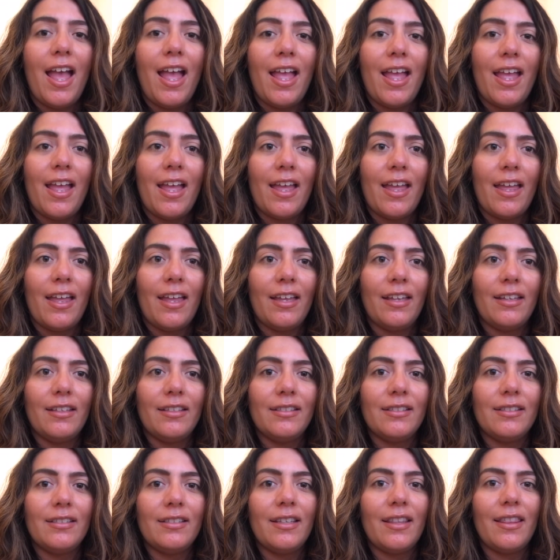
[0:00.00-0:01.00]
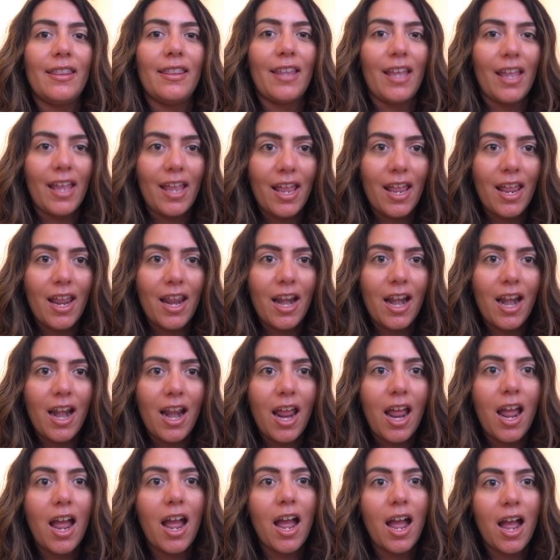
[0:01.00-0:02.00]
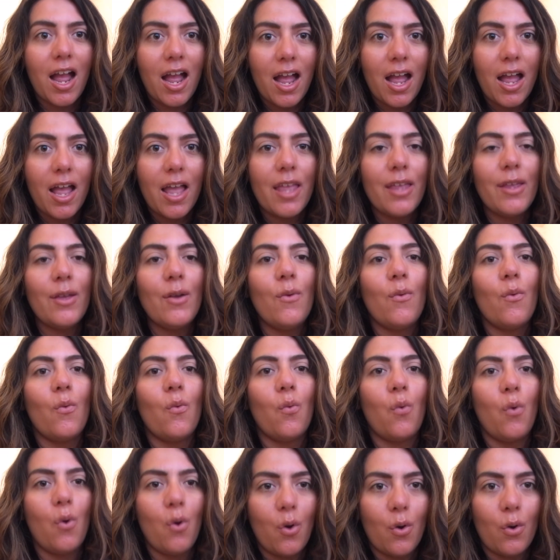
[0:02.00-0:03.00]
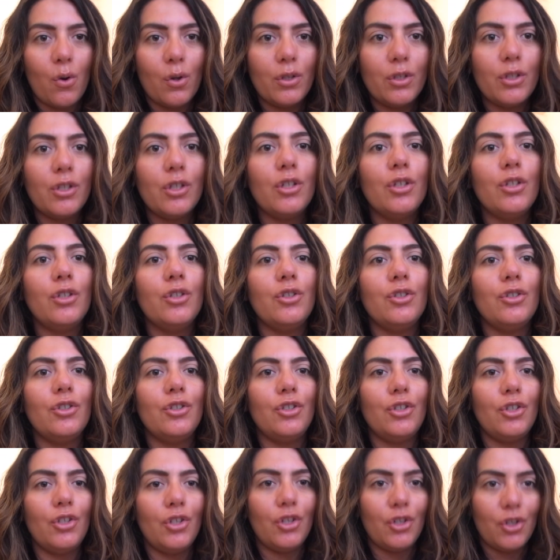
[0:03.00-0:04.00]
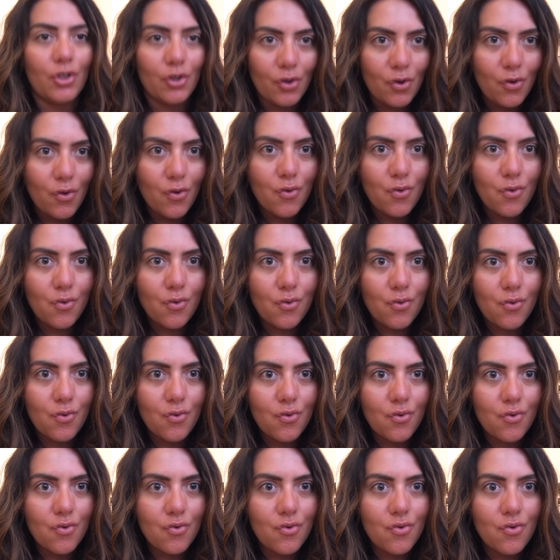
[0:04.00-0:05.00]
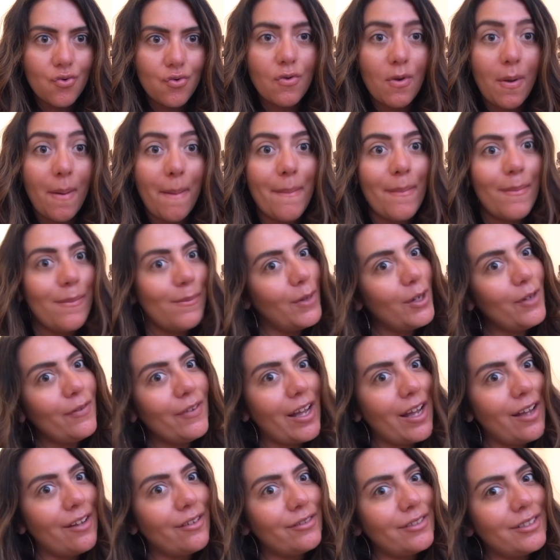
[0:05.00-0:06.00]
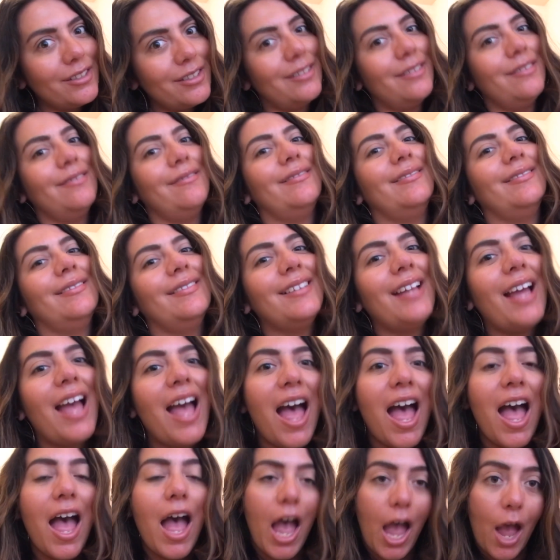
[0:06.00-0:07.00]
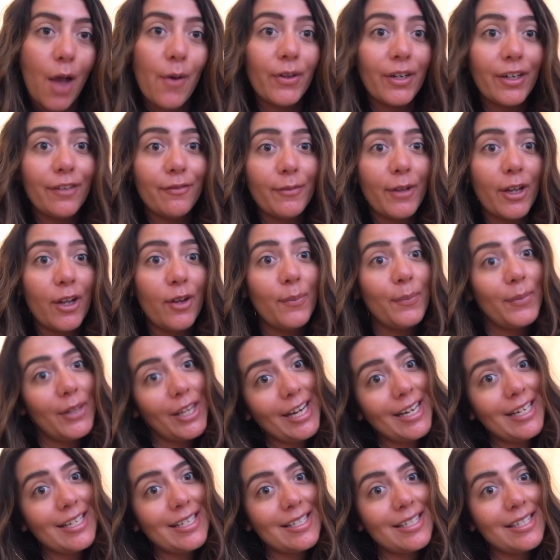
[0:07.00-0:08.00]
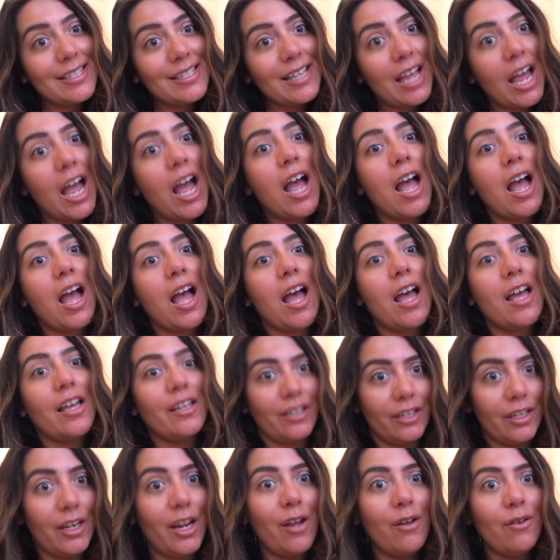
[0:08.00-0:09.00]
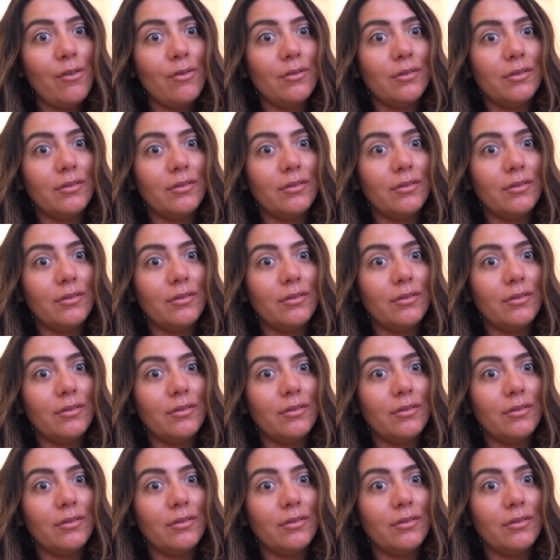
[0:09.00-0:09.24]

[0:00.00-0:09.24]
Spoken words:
And then I want to move out. I want to have my own place, you know?